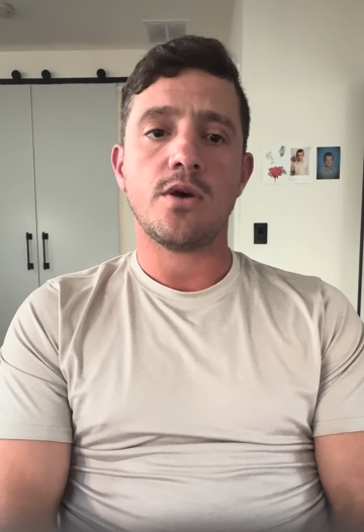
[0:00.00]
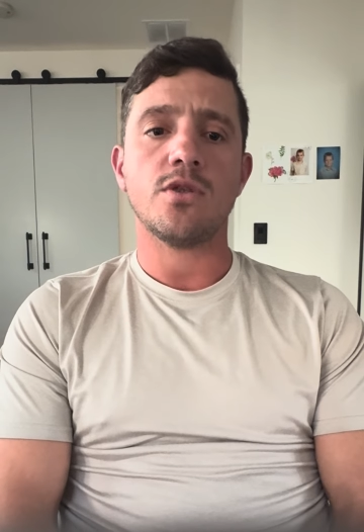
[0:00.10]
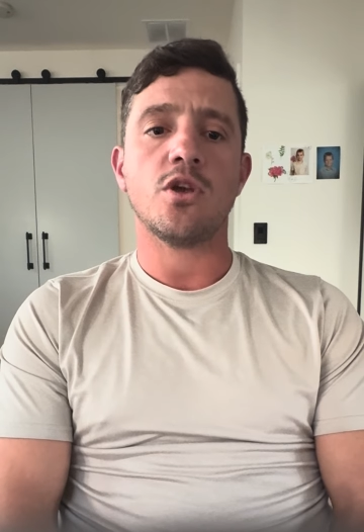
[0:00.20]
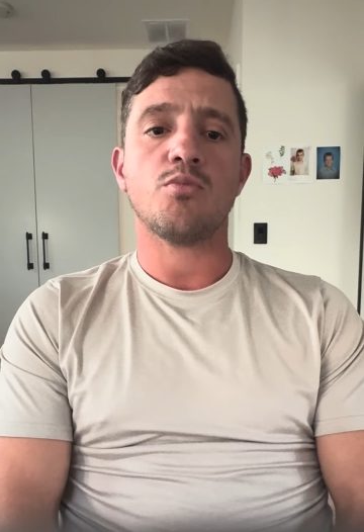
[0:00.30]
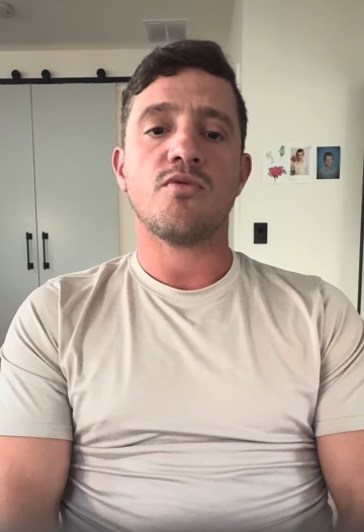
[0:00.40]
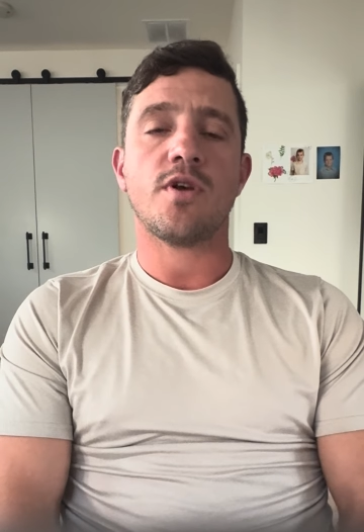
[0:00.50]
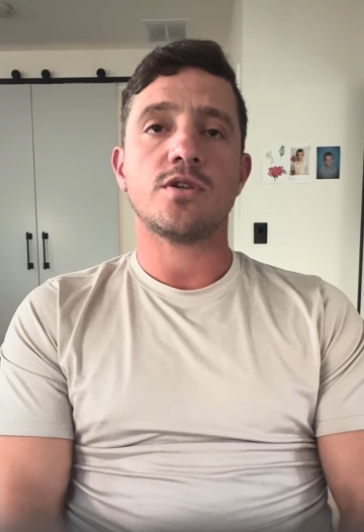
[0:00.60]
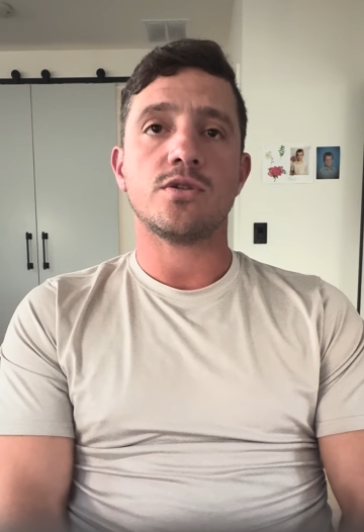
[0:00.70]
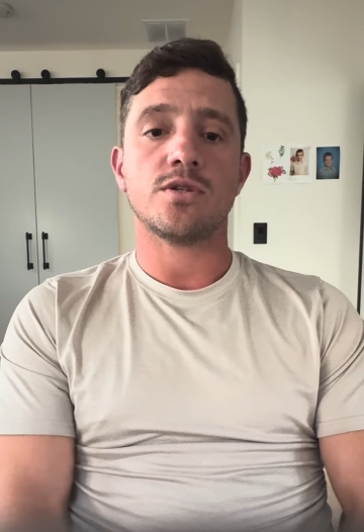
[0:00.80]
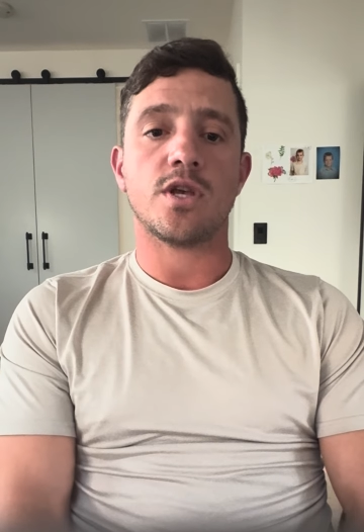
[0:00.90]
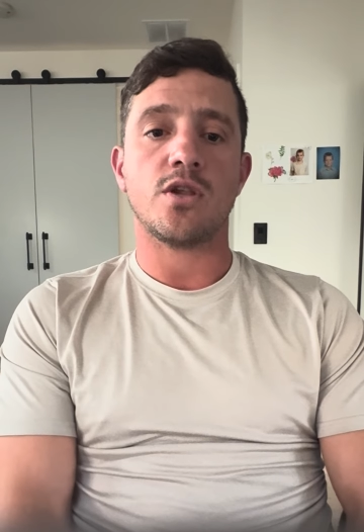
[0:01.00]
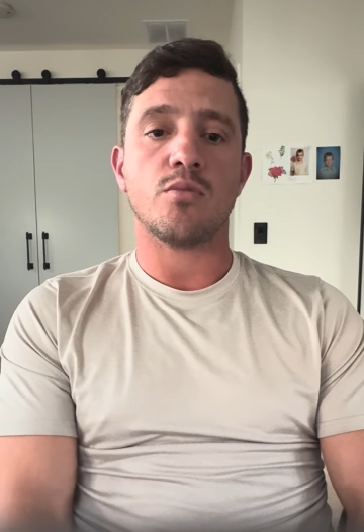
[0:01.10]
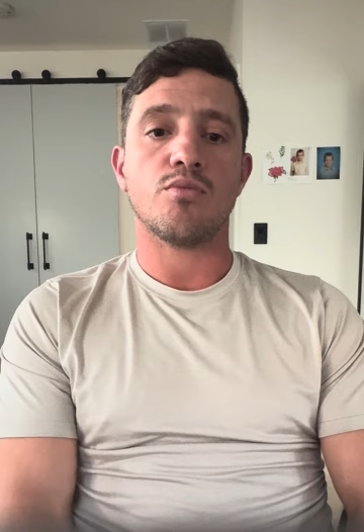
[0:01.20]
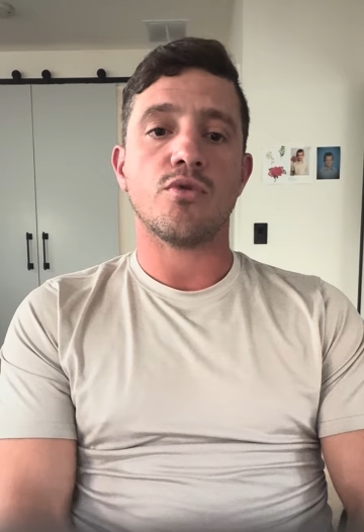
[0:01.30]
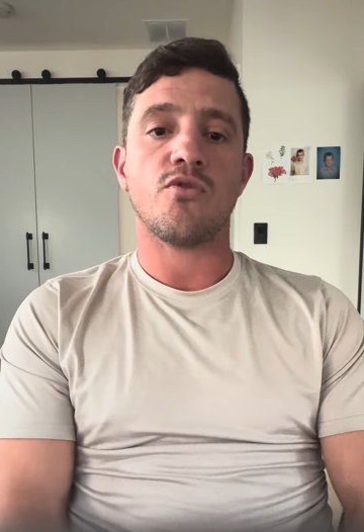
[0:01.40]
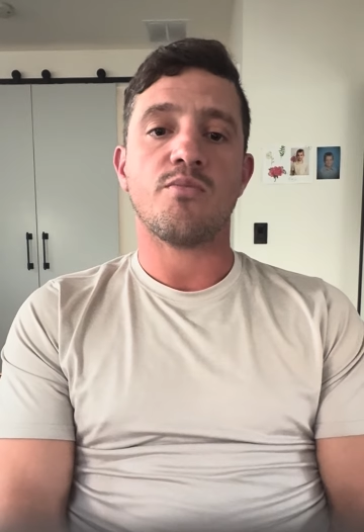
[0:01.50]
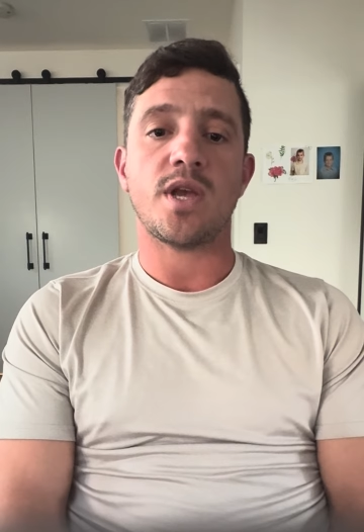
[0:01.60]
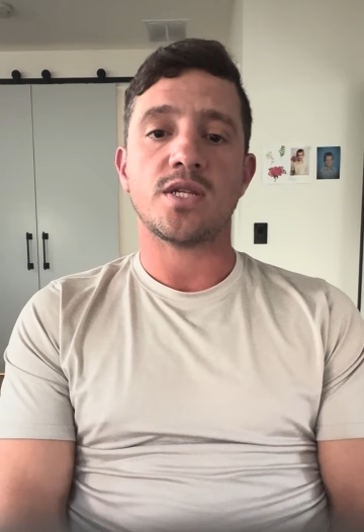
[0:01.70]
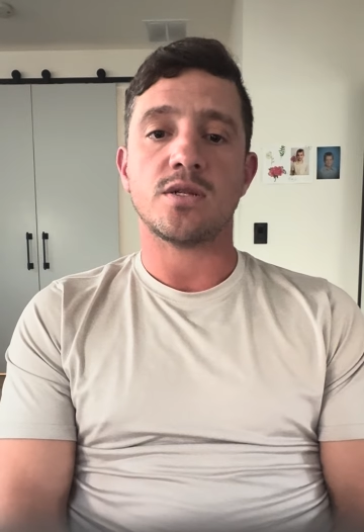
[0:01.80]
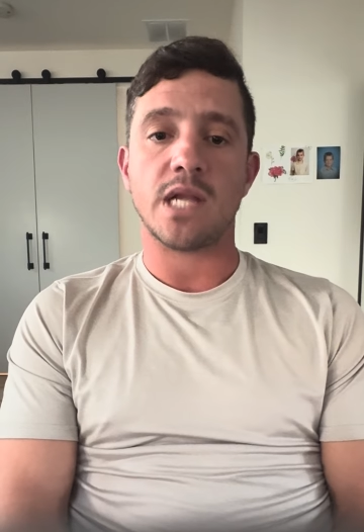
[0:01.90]
healthcare professionals can improve
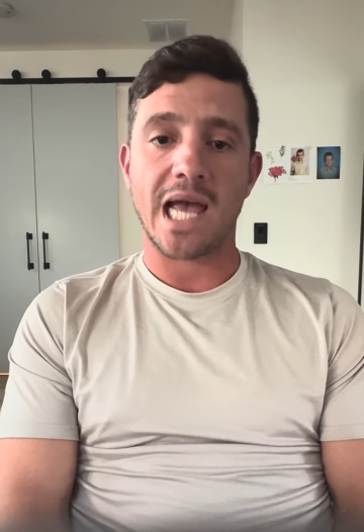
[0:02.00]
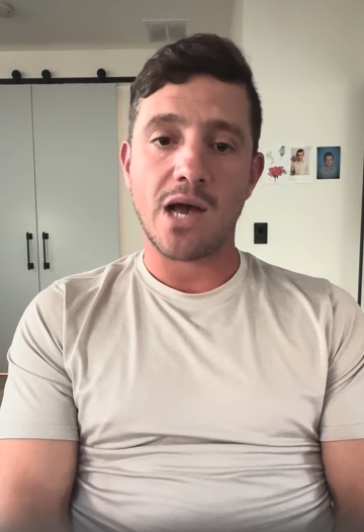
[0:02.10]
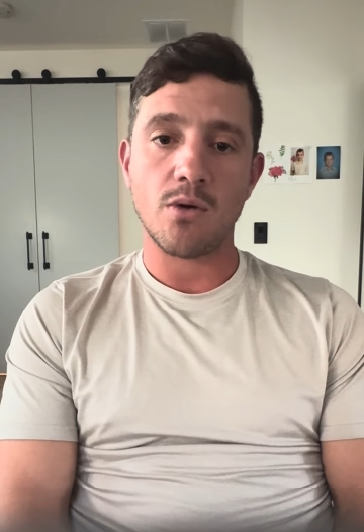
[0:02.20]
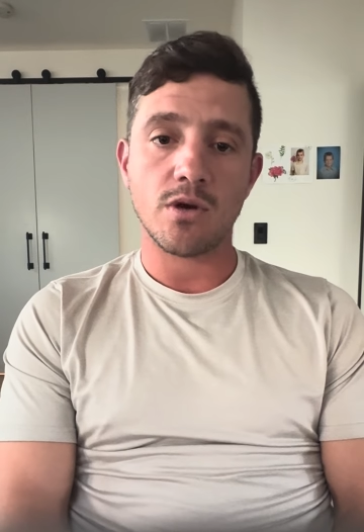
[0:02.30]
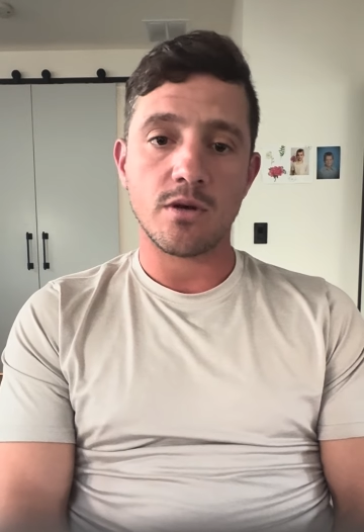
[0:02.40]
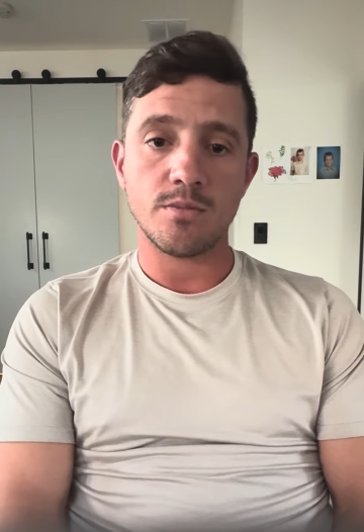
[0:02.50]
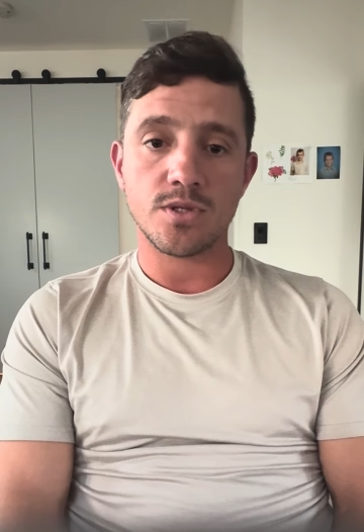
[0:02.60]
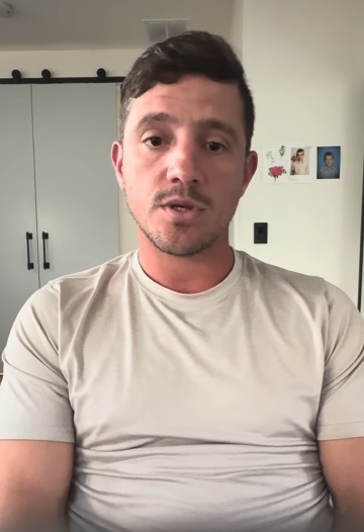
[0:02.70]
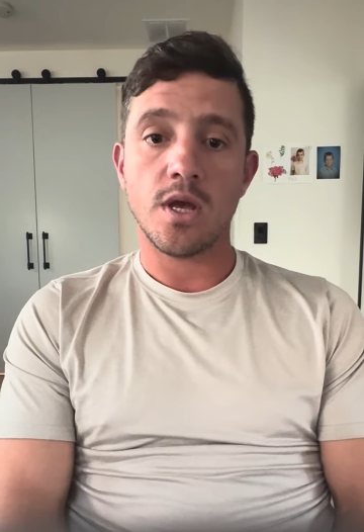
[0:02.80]
patient outcomes